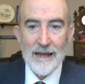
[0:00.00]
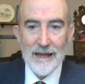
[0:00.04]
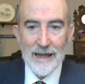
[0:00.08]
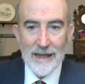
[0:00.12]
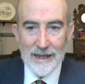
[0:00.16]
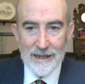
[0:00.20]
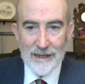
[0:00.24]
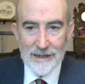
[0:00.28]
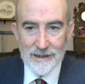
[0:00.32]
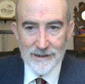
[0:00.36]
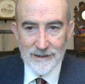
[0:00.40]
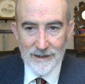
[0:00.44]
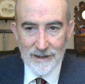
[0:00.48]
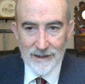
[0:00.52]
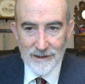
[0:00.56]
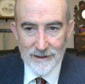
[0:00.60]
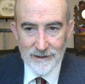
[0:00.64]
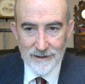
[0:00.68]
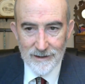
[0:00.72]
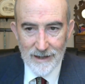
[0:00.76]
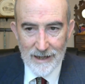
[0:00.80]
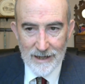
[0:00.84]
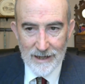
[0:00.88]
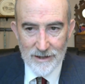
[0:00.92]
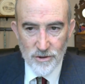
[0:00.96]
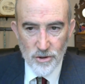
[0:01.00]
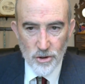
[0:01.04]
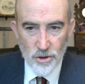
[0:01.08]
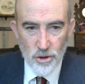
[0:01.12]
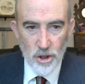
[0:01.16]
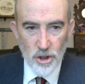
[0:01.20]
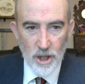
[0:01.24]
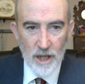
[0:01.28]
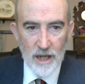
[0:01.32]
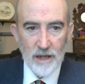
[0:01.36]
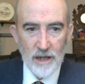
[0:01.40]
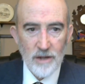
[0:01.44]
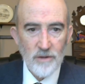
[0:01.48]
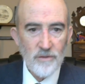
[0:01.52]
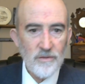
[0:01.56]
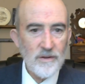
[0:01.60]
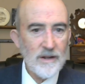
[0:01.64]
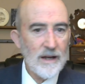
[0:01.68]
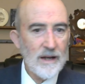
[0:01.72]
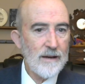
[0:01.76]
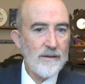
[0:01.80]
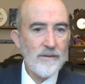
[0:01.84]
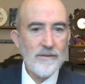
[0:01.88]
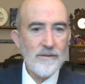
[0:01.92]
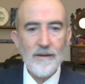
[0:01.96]
And as changed
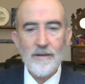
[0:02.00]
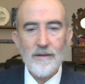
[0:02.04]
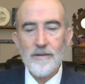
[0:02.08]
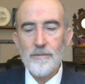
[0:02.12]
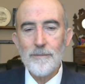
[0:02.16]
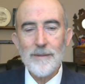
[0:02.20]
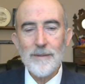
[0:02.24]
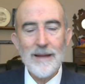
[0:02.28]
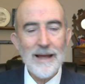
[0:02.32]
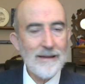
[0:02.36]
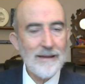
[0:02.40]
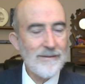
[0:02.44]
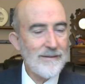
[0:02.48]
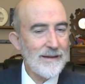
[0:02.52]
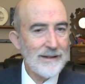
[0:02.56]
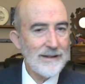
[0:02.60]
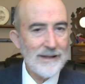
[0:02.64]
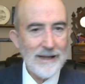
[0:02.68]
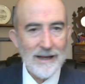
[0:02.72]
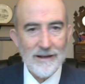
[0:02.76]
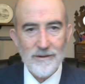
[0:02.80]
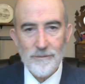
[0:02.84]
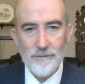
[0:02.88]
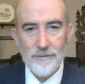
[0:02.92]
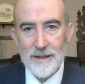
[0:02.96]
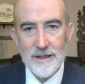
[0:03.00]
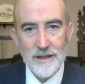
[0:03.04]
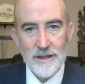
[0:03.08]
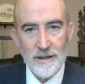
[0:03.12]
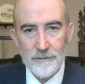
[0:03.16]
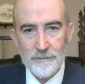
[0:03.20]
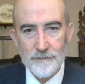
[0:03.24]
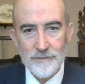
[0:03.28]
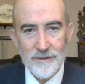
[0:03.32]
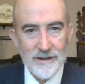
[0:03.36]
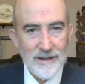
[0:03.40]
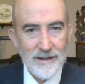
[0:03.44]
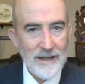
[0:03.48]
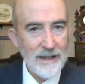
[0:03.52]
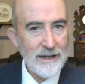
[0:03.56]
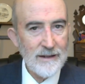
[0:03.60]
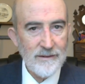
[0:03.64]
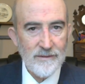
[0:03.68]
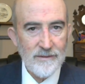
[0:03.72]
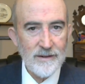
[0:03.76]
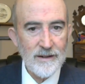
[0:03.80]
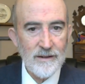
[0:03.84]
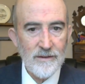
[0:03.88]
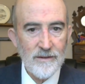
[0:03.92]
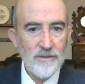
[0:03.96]
as it has become today
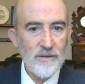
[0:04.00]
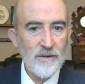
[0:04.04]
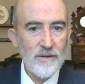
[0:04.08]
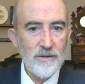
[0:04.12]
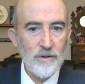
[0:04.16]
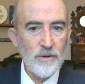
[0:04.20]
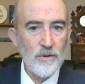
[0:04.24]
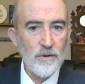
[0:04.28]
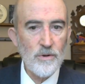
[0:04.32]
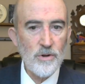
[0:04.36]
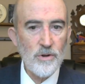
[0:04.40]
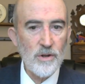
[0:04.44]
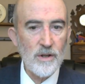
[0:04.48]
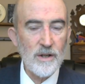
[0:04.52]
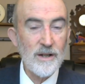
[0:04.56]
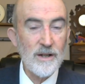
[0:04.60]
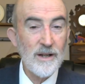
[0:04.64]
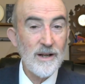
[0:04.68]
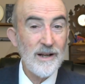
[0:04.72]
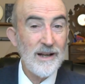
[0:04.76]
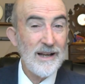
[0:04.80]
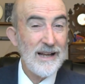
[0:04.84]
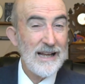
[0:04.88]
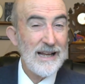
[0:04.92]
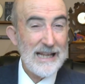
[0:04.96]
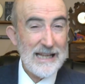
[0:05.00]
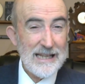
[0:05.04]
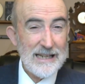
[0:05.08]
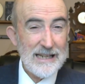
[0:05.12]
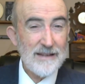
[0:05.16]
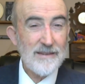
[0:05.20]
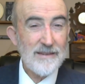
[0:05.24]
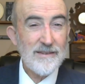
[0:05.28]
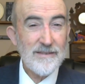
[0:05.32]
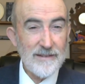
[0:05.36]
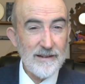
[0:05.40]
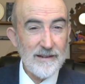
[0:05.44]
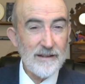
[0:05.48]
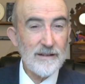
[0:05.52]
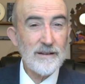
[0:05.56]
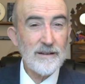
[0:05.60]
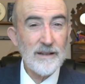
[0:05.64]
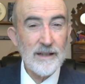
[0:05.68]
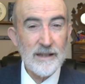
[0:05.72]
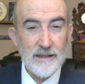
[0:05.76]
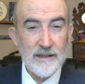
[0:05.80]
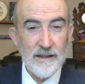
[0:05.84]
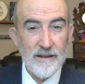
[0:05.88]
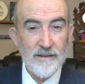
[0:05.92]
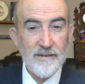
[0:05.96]
as an institution, it is still
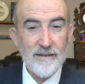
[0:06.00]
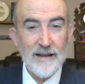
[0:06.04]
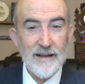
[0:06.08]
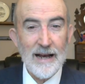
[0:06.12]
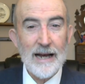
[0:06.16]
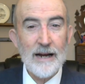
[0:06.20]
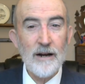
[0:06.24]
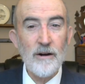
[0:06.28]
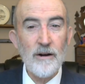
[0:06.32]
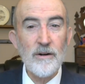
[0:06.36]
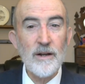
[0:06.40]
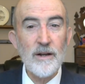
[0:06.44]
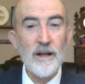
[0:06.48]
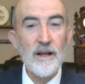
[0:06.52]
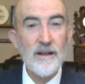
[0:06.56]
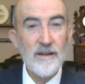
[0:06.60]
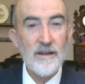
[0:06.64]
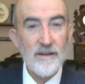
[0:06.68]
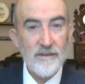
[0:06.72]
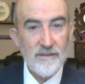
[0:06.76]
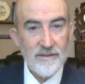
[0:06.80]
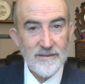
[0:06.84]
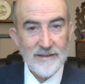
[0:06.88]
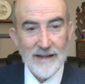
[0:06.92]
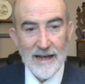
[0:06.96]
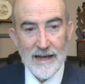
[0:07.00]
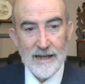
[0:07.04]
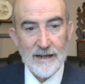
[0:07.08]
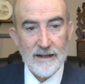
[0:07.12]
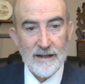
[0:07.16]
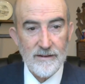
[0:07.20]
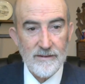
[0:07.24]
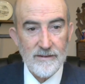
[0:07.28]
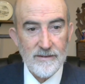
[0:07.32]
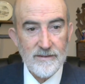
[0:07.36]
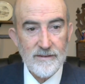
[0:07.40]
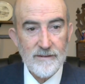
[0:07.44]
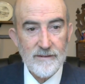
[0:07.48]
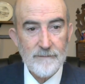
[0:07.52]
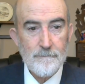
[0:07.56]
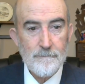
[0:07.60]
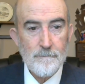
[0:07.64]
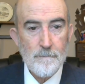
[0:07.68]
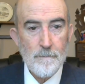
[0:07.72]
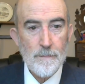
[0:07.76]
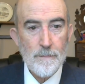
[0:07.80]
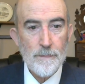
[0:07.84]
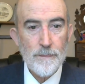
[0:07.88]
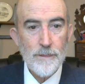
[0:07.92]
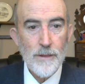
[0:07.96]
a desired status.
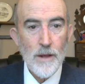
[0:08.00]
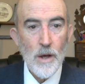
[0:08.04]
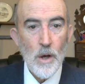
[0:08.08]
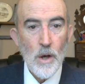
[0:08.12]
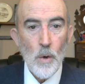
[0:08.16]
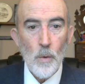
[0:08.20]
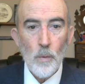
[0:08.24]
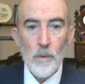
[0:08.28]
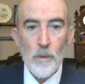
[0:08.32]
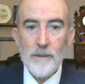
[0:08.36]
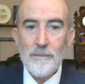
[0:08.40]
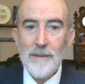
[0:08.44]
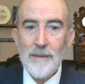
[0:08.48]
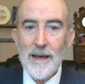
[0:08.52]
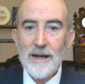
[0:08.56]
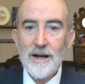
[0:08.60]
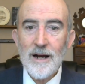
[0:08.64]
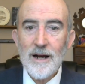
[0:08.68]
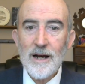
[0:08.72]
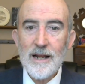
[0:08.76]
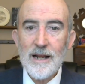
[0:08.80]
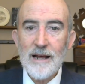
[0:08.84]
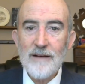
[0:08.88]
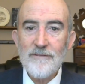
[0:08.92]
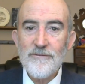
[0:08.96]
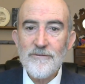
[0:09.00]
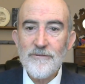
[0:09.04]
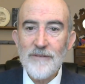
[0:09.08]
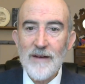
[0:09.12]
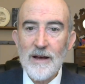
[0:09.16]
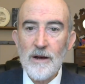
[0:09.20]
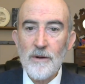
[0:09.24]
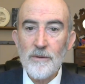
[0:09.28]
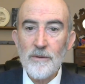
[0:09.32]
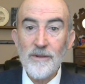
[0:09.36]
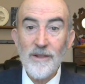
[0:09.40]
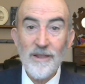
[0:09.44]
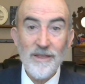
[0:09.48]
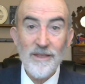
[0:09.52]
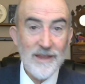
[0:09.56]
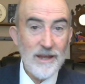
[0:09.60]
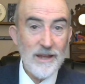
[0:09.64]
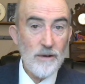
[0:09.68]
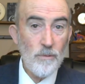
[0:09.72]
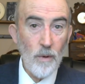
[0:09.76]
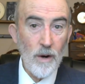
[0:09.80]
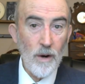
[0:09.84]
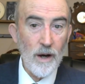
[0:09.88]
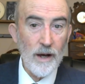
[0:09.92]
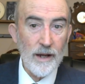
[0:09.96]
We may not have found the
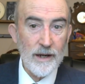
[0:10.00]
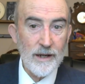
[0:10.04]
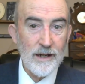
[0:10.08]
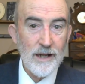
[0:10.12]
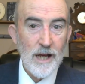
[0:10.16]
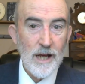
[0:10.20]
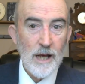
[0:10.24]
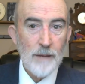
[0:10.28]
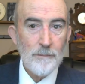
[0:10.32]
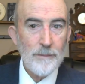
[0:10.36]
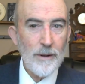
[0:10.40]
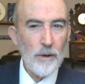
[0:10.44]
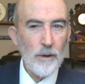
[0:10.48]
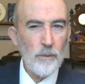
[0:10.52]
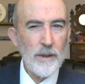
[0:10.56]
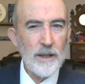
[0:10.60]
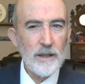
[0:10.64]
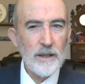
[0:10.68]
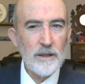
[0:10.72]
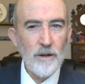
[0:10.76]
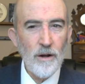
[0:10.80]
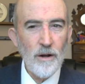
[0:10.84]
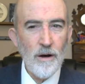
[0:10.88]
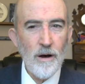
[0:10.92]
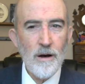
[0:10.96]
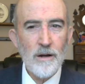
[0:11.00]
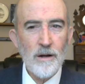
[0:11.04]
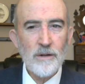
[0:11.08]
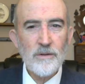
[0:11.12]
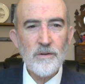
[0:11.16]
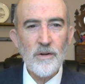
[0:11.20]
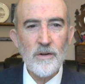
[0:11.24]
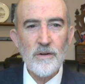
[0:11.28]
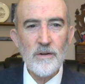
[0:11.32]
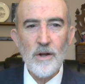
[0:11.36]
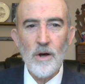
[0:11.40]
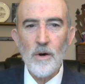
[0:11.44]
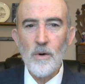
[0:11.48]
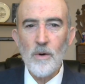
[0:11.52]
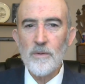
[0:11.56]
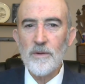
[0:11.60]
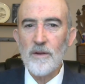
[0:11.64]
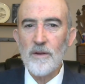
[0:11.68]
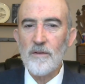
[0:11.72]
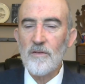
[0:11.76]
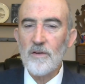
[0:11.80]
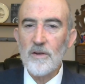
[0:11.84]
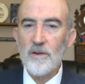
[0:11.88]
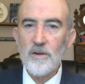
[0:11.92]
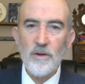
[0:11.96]
one, but we long to know the
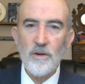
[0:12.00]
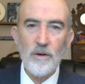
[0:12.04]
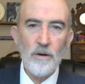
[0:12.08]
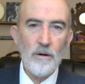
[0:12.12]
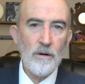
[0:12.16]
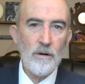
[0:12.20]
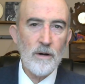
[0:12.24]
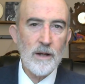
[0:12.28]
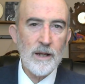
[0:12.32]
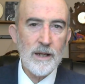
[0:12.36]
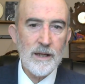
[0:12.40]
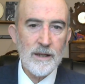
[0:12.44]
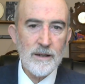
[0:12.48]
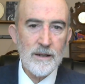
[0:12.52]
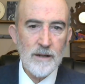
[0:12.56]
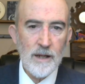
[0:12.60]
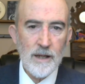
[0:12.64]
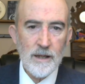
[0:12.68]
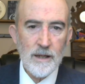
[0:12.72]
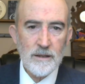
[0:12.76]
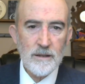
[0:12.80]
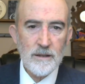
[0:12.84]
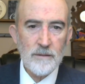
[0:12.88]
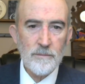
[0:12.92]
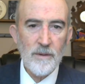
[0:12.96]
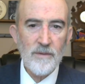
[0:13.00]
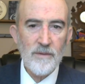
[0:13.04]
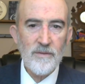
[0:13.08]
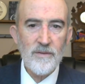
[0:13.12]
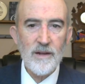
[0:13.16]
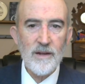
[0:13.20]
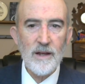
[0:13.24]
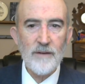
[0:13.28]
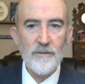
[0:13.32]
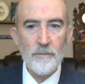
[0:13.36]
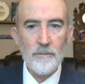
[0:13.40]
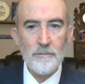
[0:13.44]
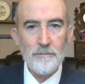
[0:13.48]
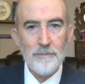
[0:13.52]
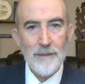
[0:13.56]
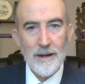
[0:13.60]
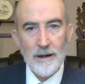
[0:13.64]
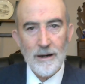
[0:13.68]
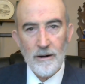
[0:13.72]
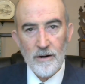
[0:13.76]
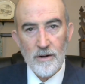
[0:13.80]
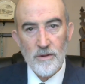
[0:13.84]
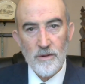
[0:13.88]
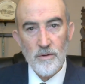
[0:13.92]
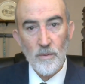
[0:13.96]
security and intimacy of a
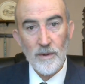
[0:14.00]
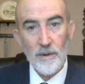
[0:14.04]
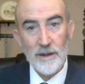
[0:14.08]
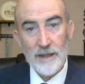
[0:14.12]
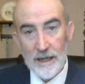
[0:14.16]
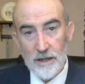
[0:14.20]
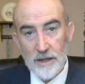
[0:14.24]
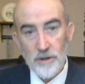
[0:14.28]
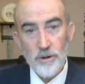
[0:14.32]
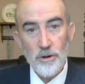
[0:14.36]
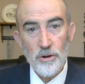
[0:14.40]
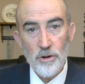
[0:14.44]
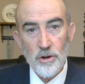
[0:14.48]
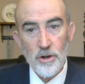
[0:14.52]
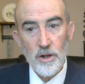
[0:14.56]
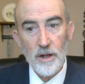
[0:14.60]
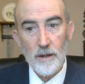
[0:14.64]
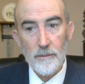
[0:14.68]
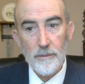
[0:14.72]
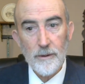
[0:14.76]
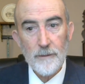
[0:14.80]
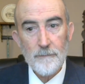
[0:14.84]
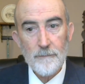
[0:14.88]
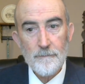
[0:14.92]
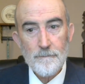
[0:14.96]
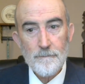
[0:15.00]
marriage relationship.